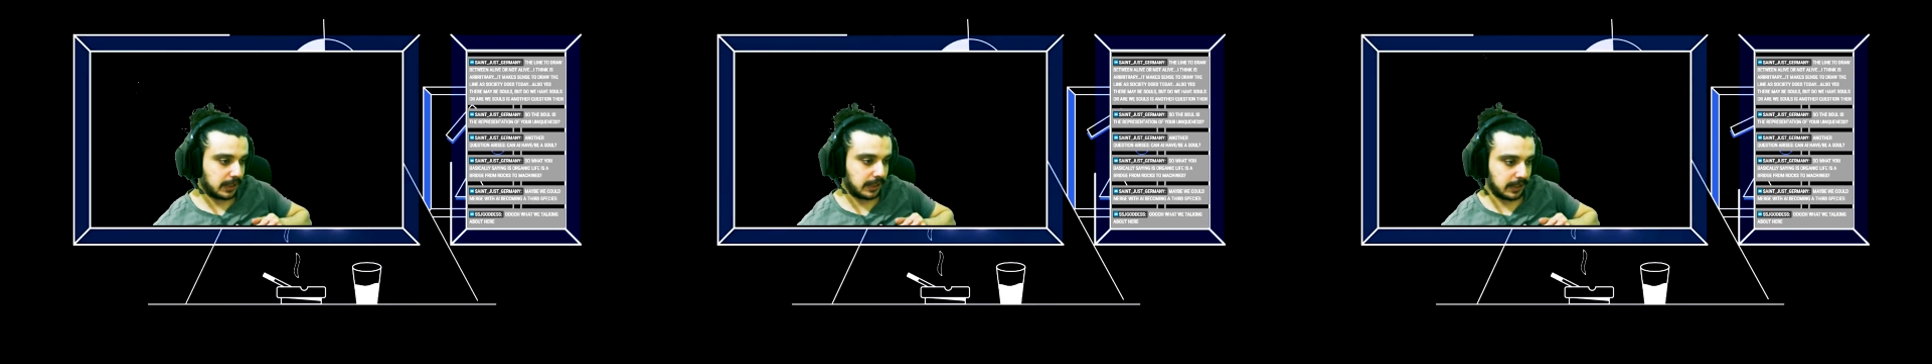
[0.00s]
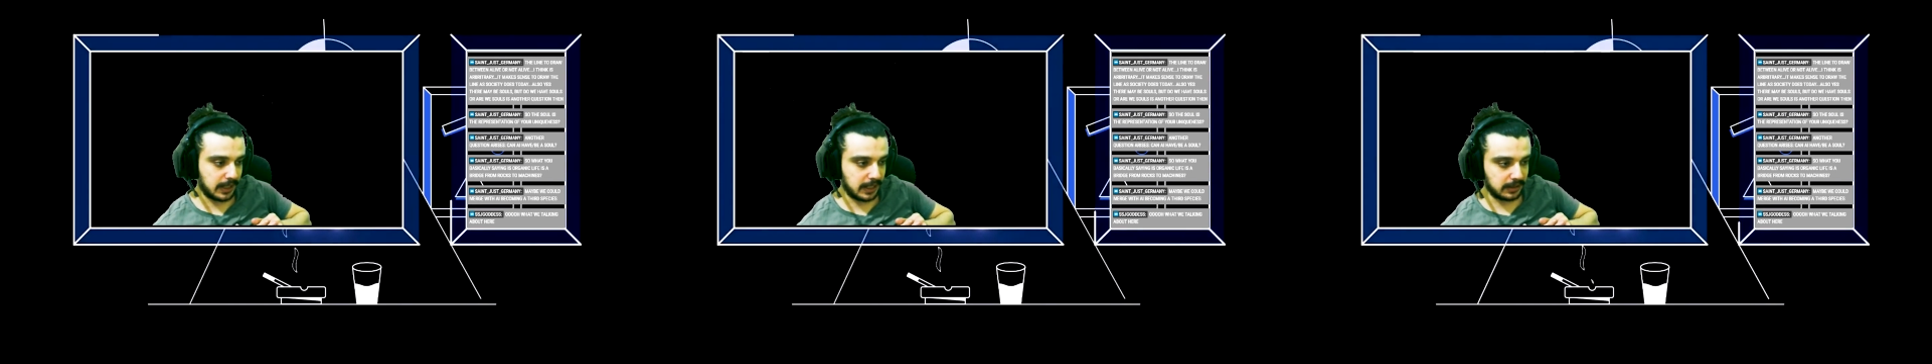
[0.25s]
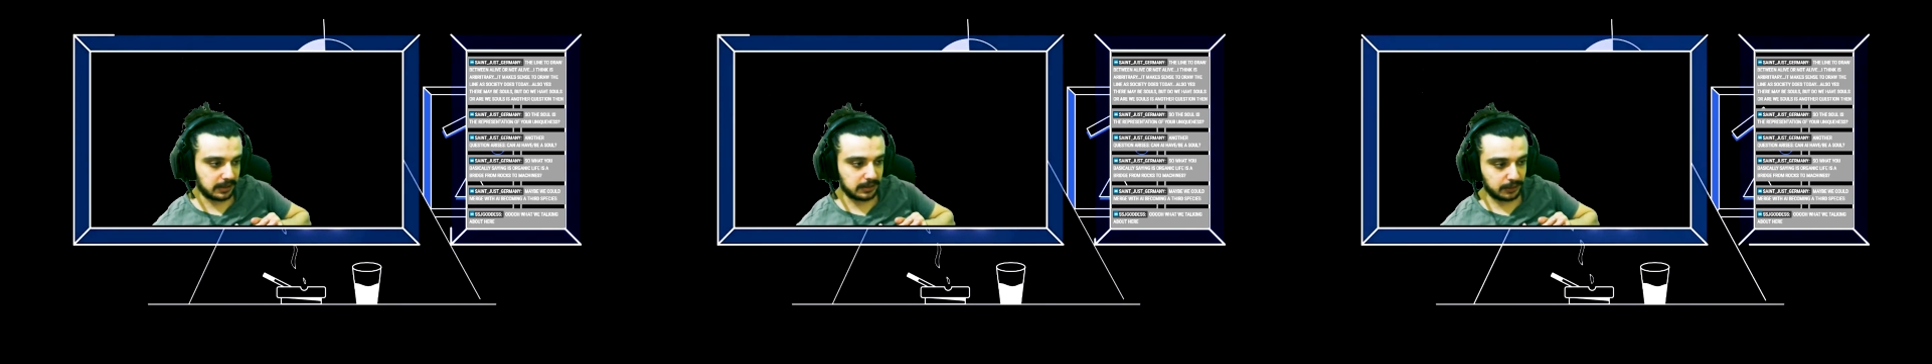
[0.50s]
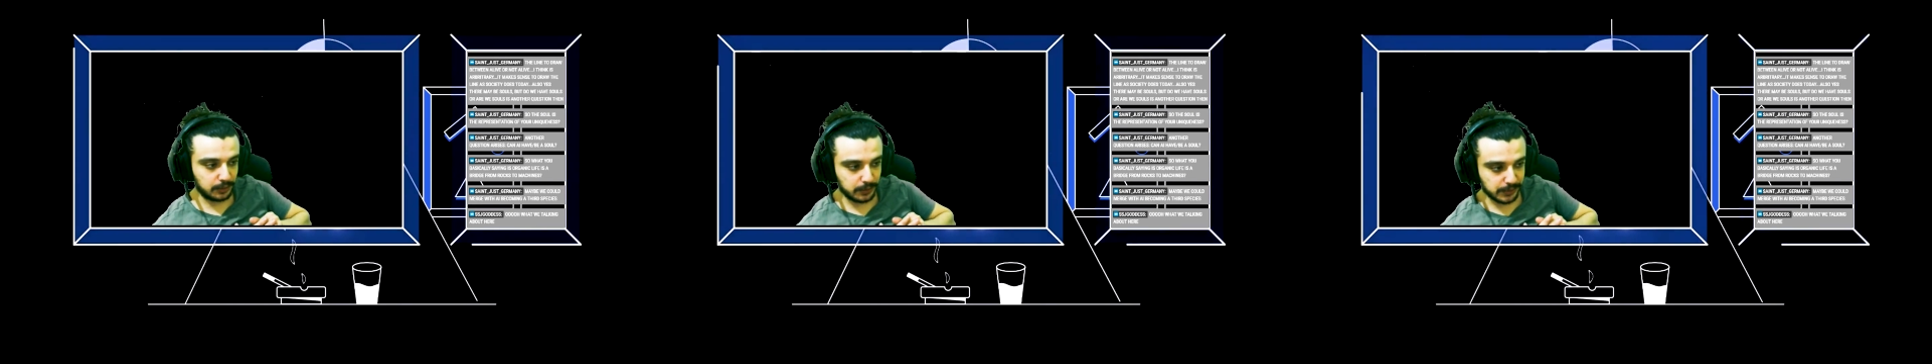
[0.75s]
and add it
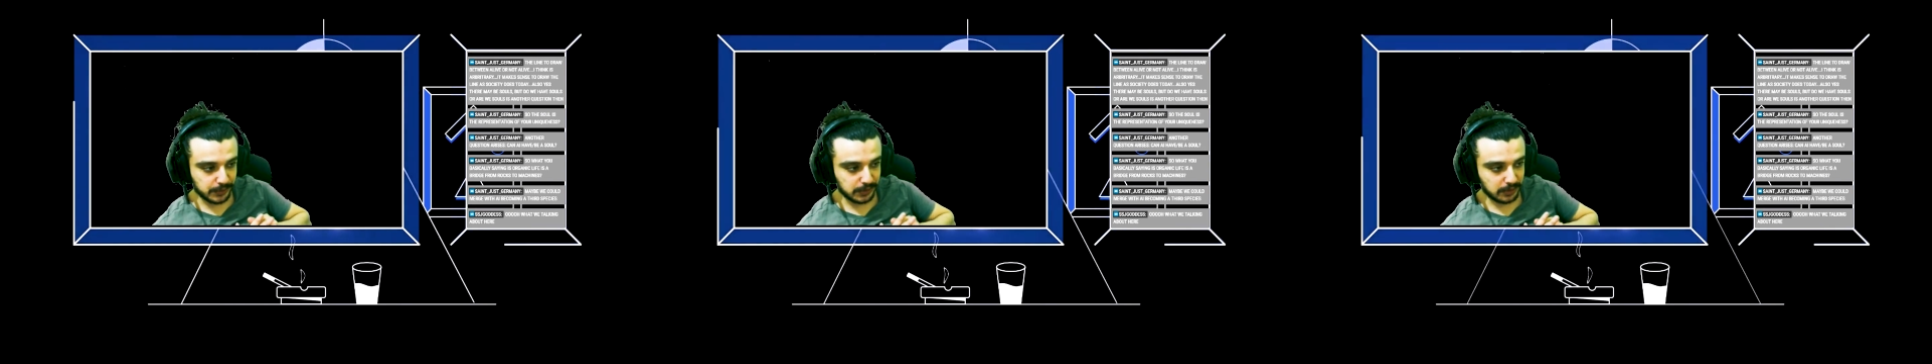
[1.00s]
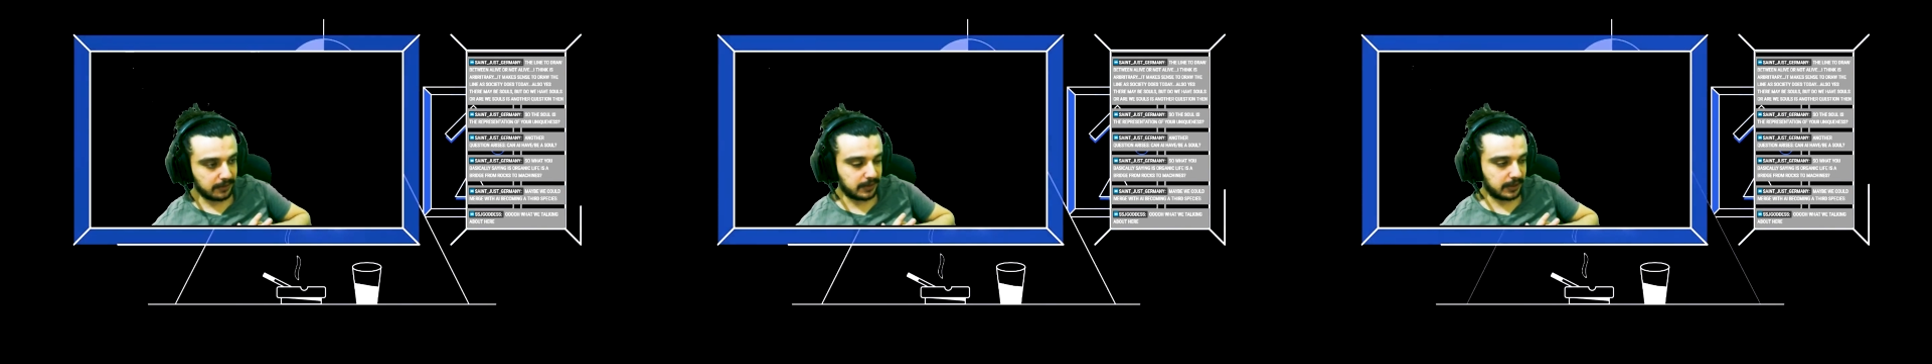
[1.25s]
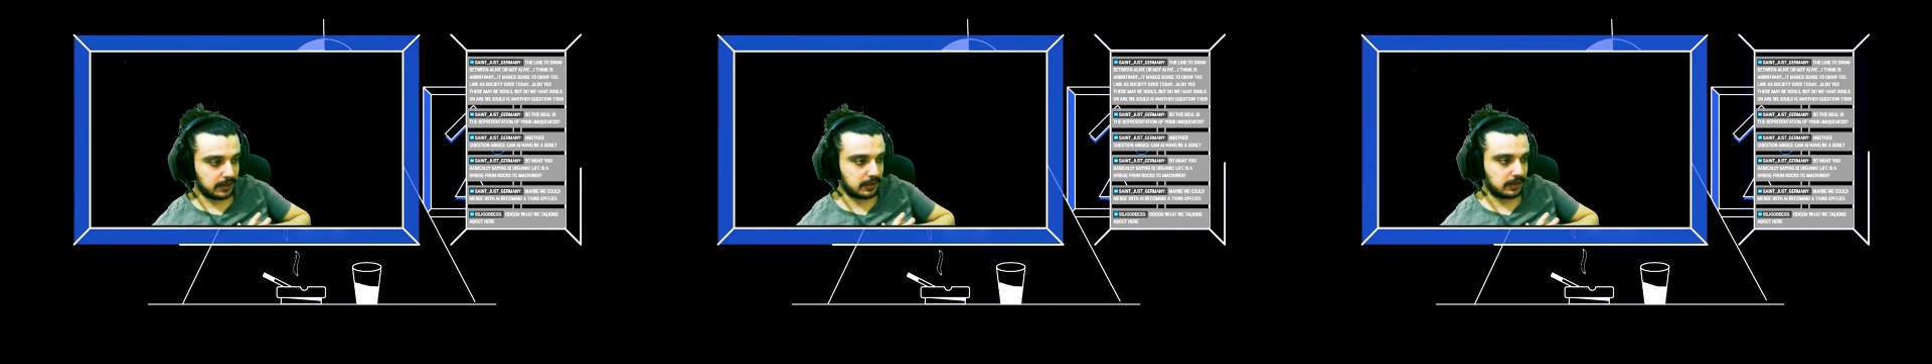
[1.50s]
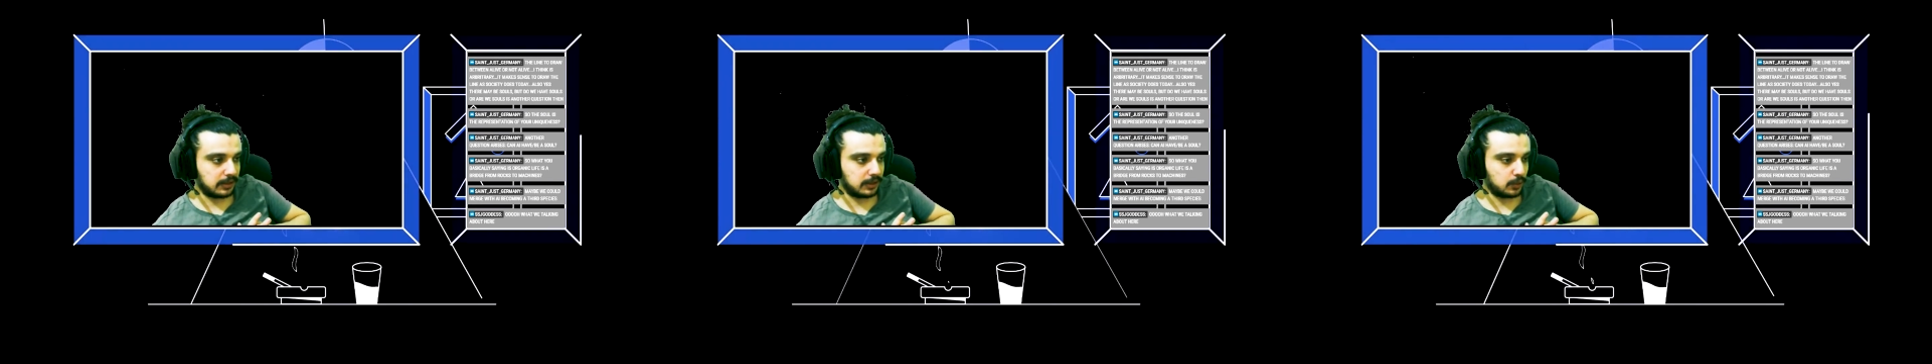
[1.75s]
to yourself, then
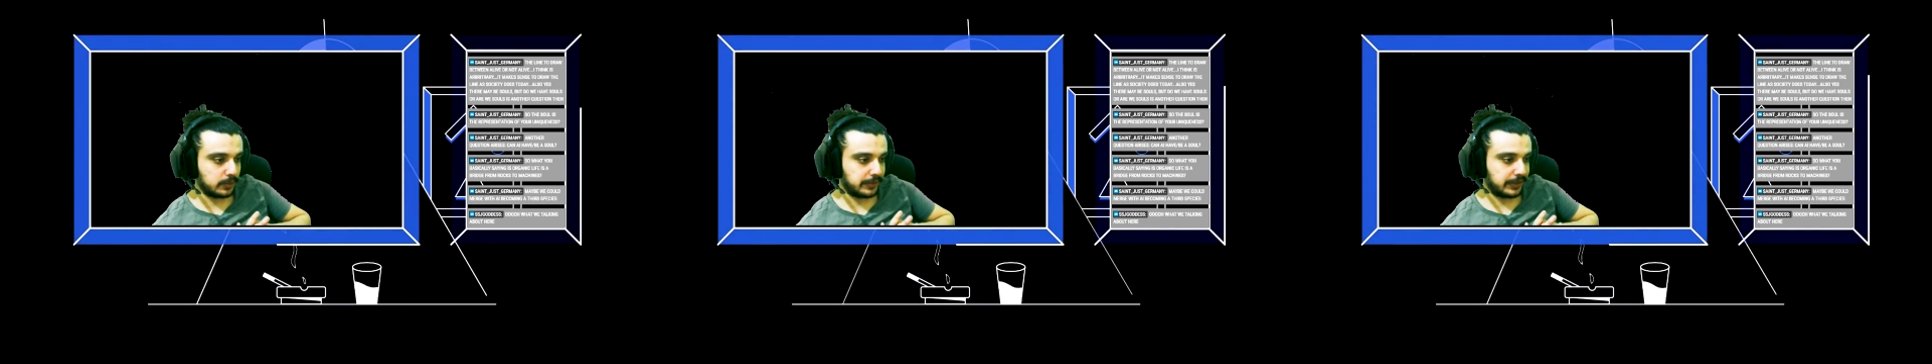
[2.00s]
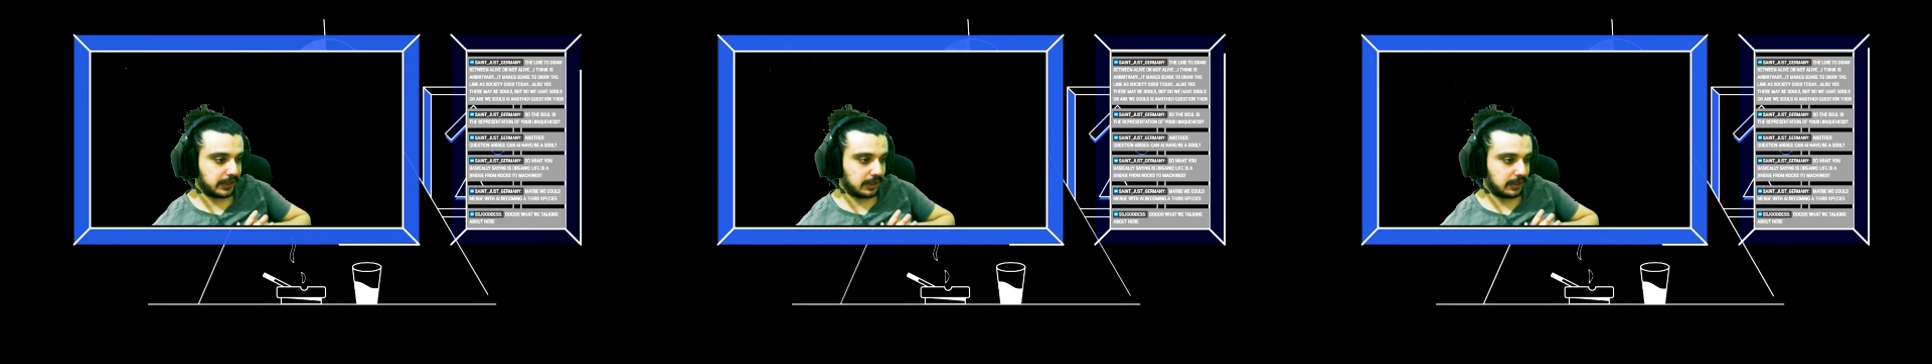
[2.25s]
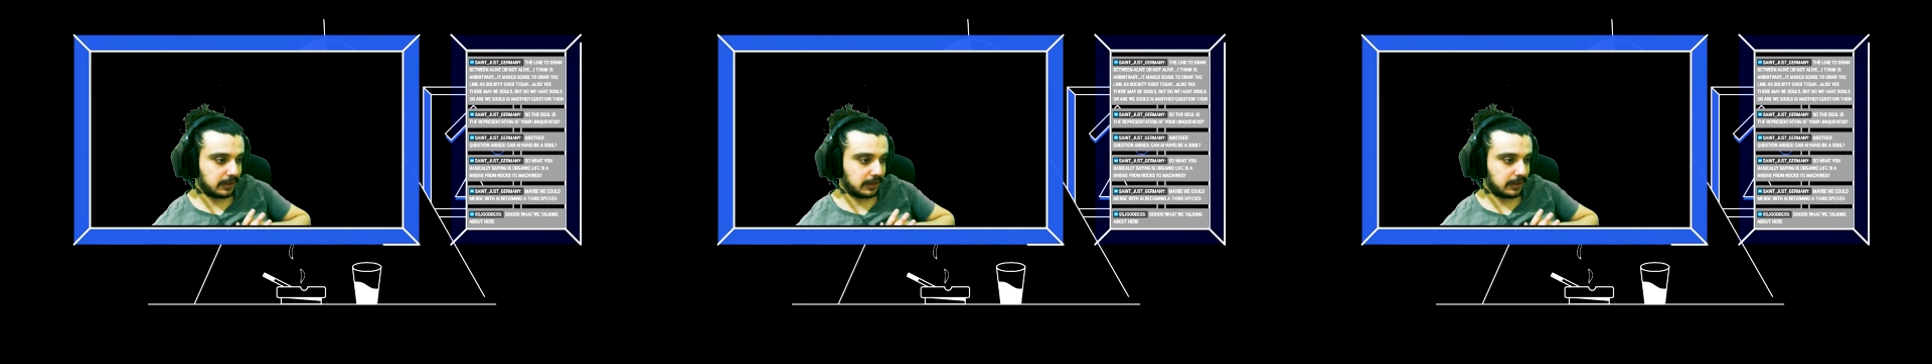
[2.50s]
you will take